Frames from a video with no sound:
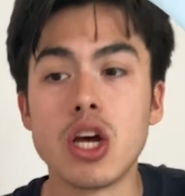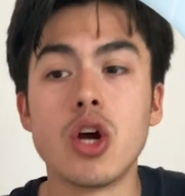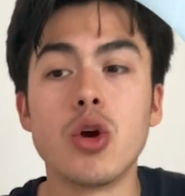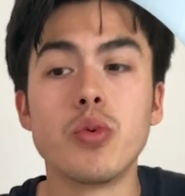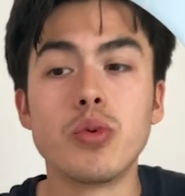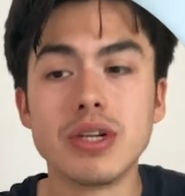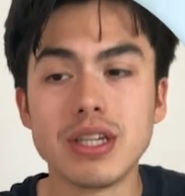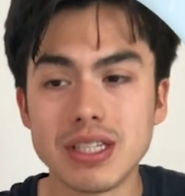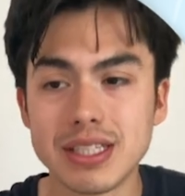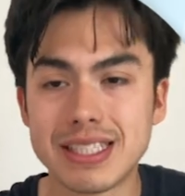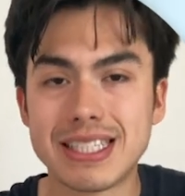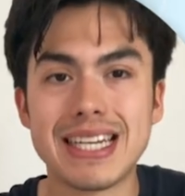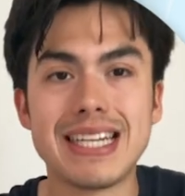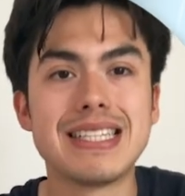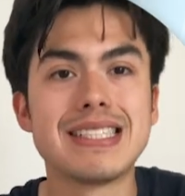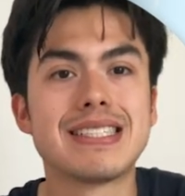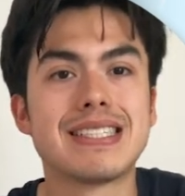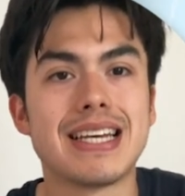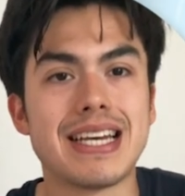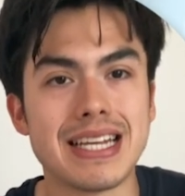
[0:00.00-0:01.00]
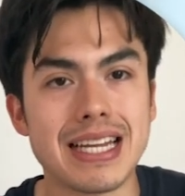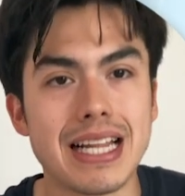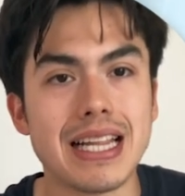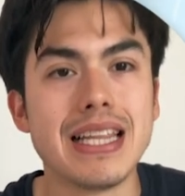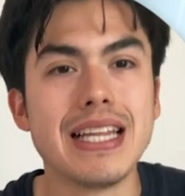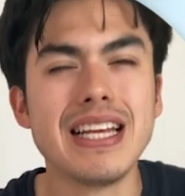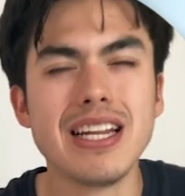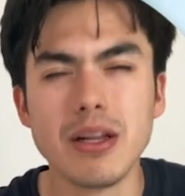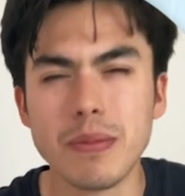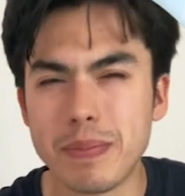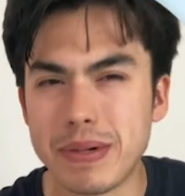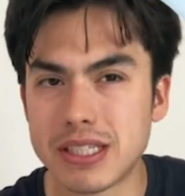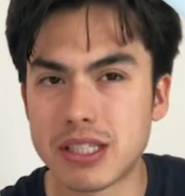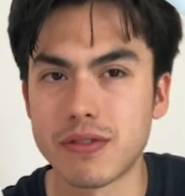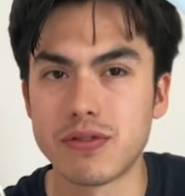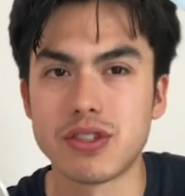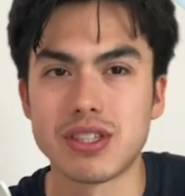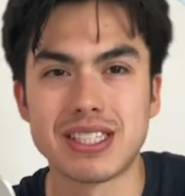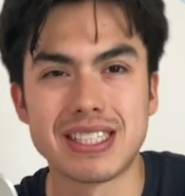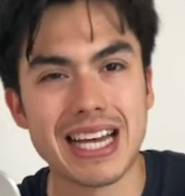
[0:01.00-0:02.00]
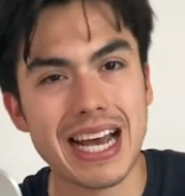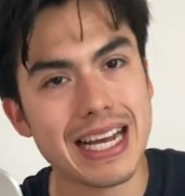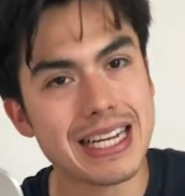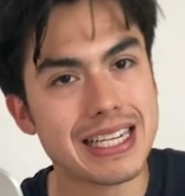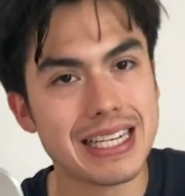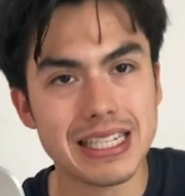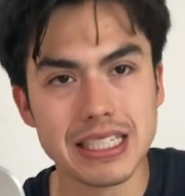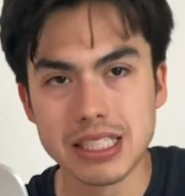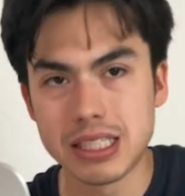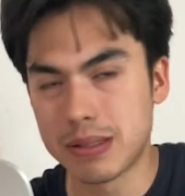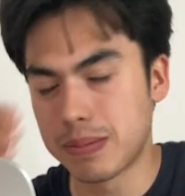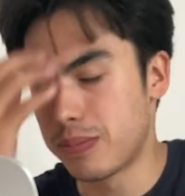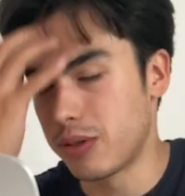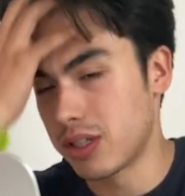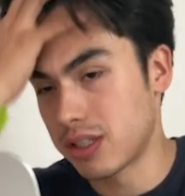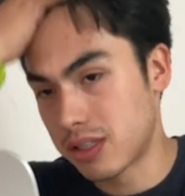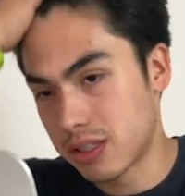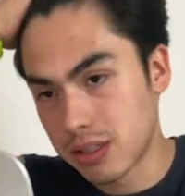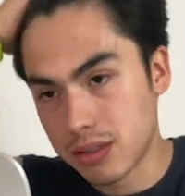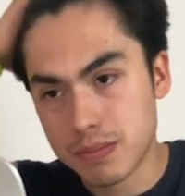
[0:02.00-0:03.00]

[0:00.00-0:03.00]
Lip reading: real delts and a little bit of the side delts, but